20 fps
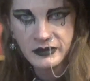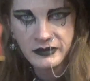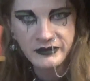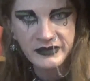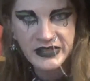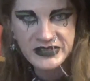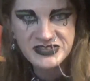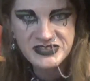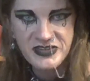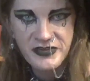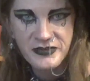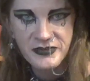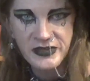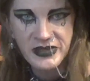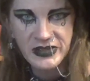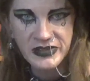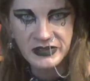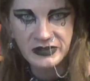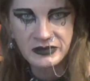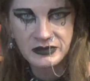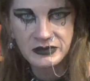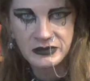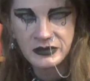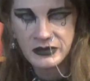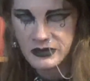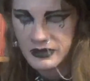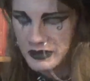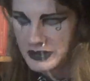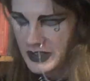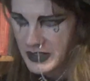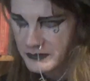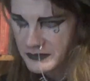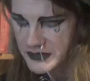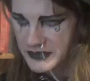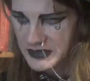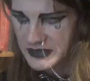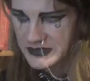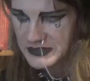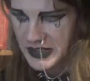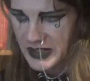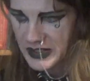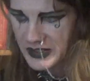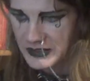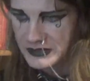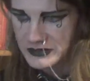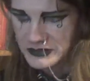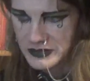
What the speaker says: That's the thing. Everything that